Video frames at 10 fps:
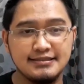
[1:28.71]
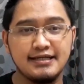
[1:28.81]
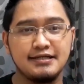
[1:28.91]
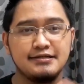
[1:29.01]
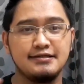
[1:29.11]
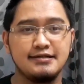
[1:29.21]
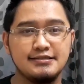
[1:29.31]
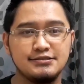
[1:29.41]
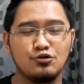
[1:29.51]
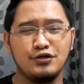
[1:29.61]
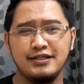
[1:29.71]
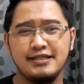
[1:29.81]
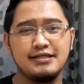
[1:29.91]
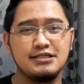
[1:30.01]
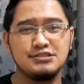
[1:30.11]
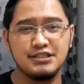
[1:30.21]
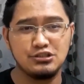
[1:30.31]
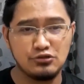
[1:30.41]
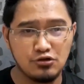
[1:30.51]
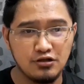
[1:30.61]
Tart Nenas, or in English, it
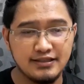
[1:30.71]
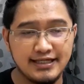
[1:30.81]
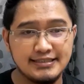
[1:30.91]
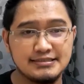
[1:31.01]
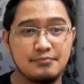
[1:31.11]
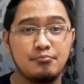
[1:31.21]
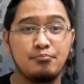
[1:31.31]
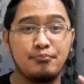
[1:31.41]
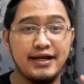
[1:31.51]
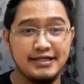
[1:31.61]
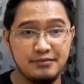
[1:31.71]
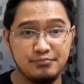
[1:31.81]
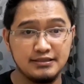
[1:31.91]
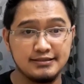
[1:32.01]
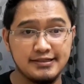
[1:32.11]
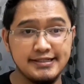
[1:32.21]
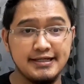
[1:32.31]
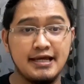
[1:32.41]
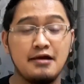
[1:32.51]
is called as Pineapple Tart.